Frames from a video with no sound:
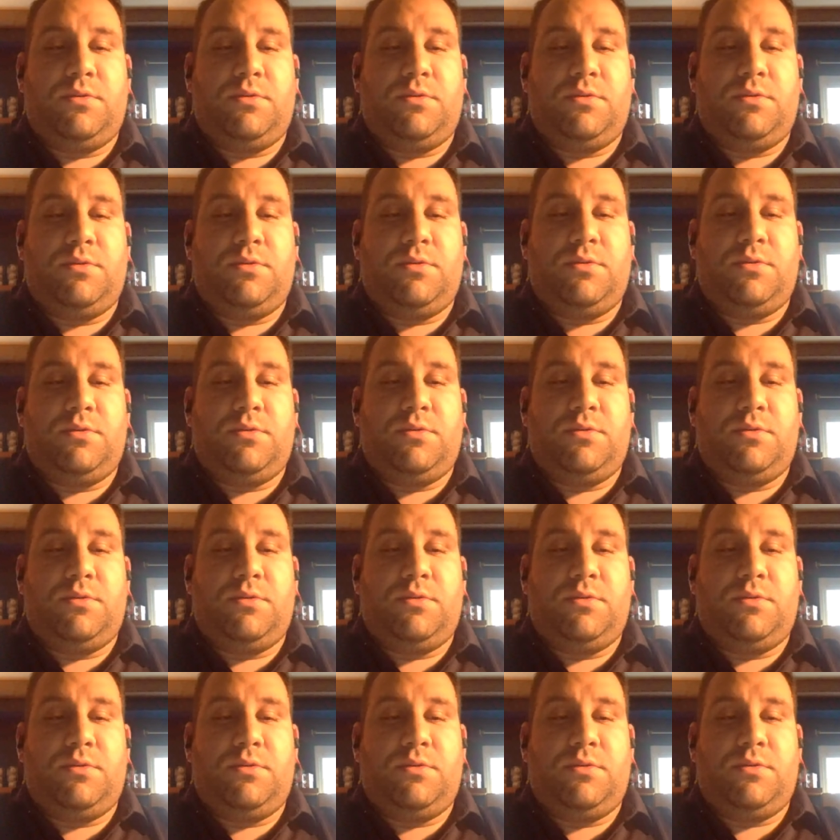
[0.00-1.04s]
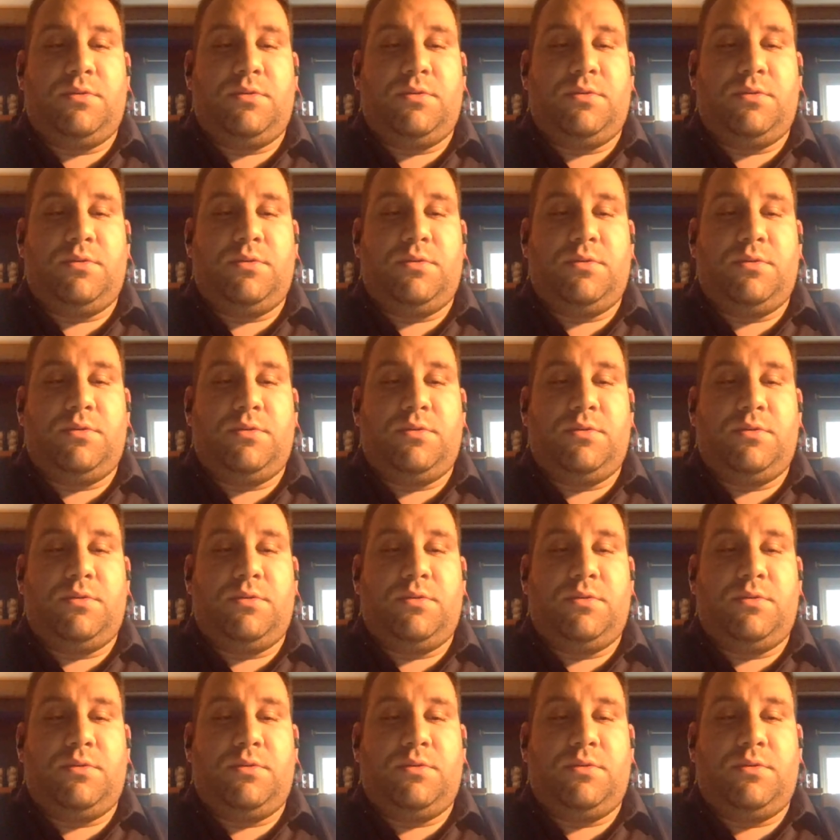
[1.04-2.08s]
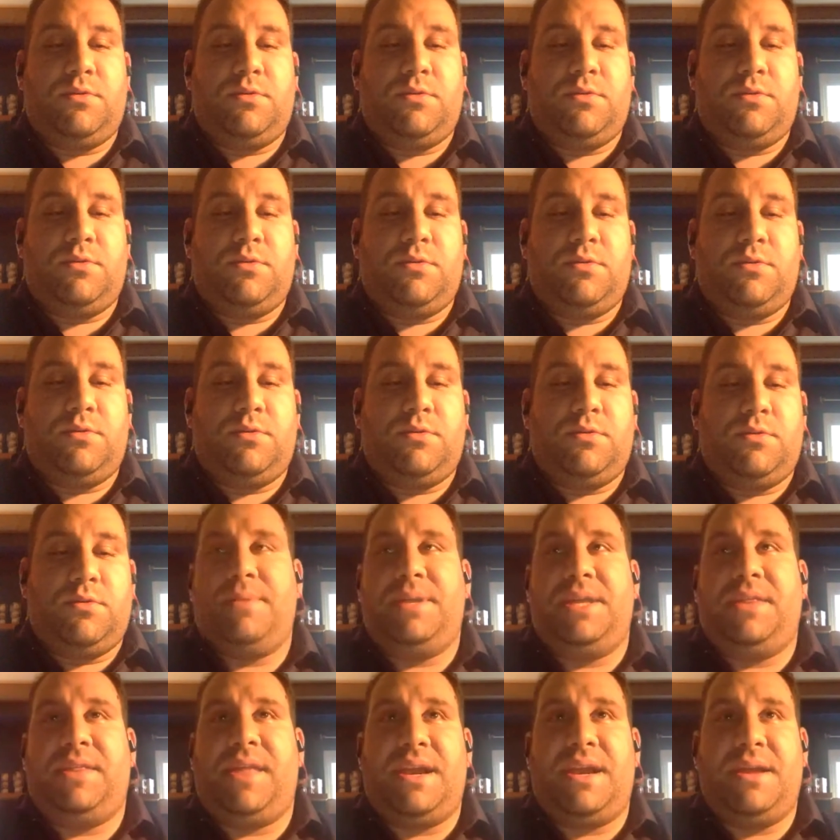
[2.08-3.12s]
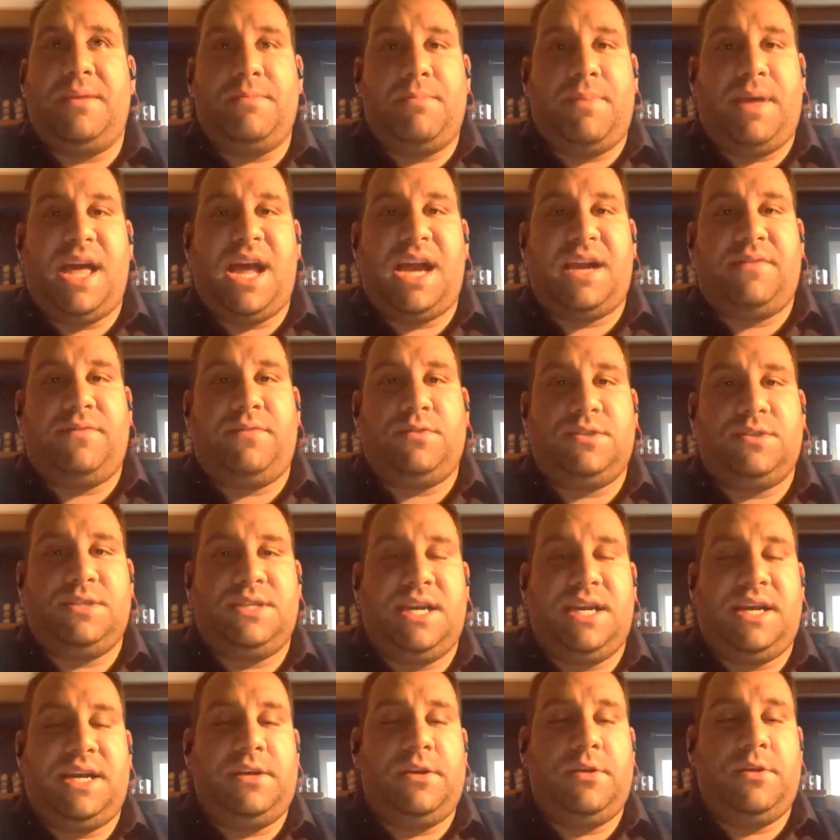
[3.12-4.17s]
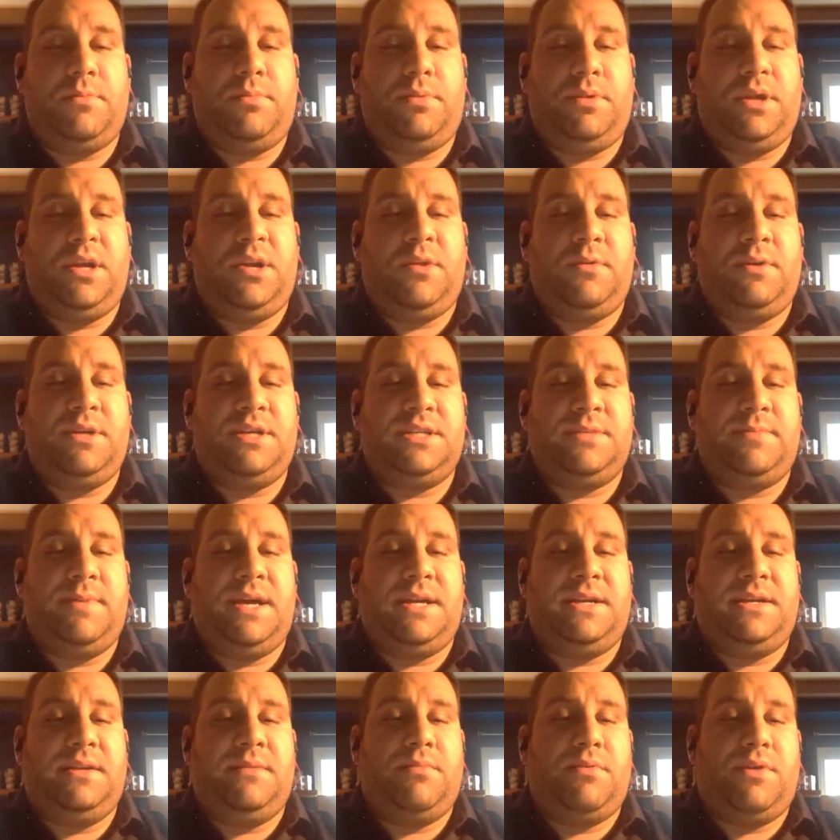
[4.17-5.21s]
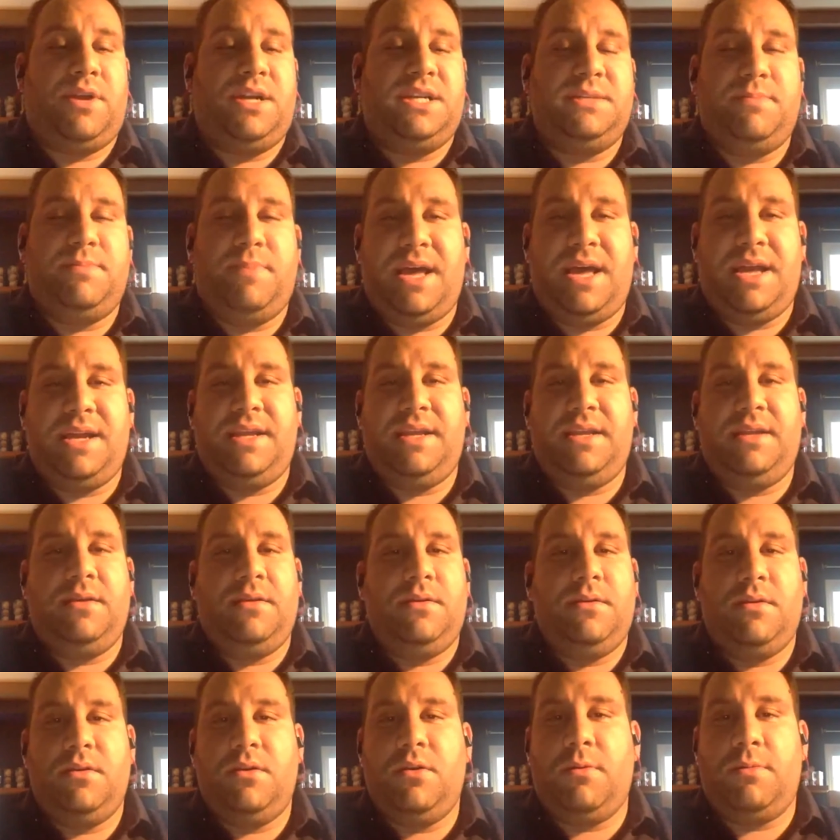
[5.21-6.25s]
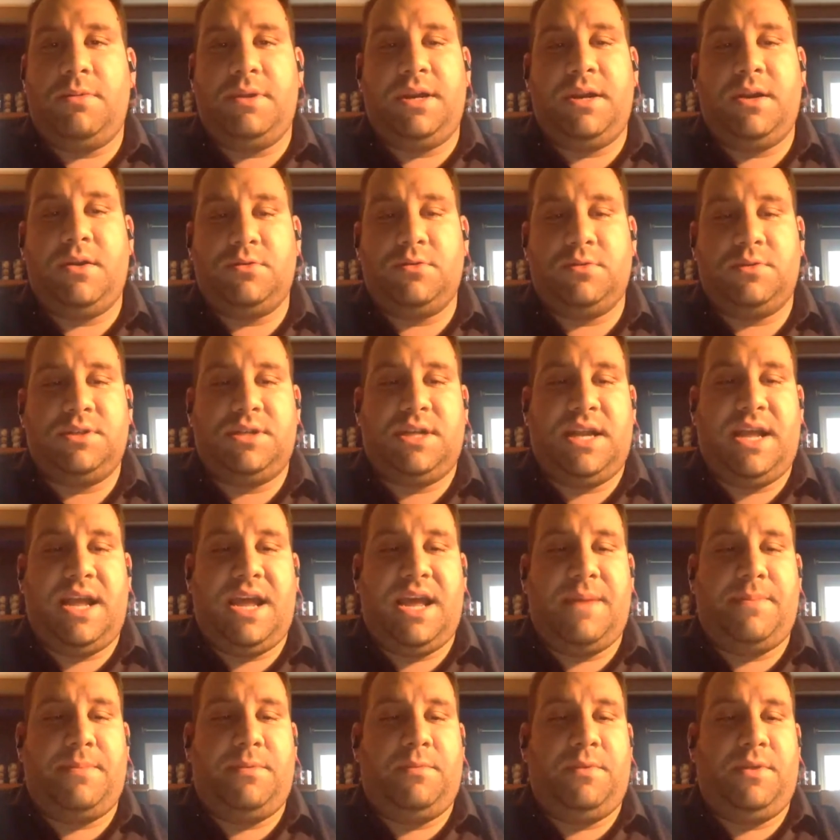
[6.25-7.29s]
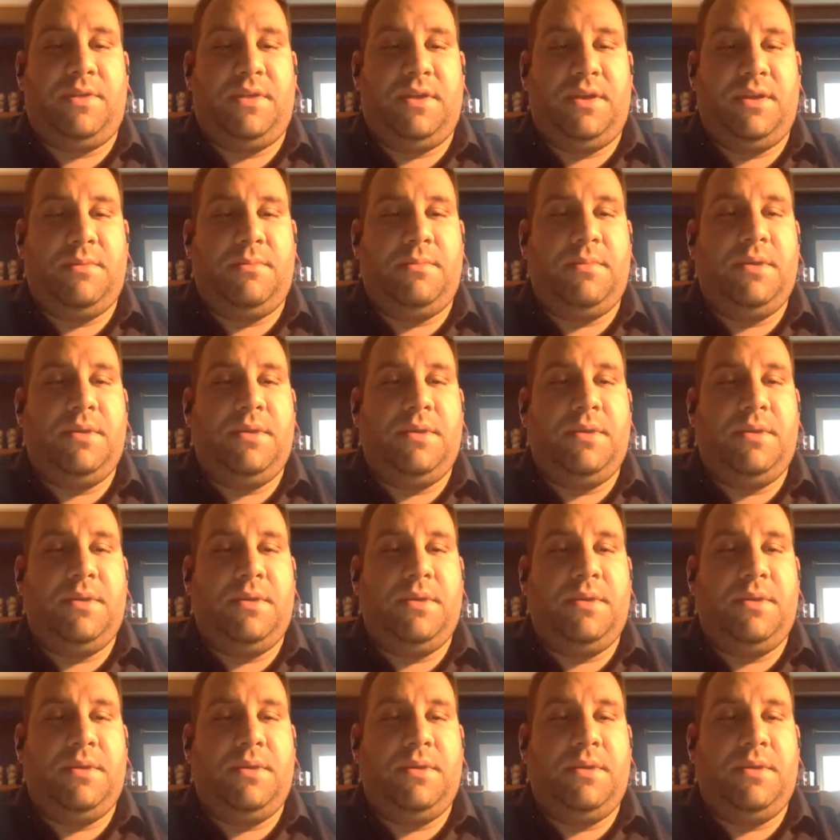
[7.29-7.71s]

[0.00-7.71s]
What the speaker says: Malden, who's not doing a whole lot, not being that impactful second-year player we expected. Bryce Petty, nobody knows what's going to happen with him.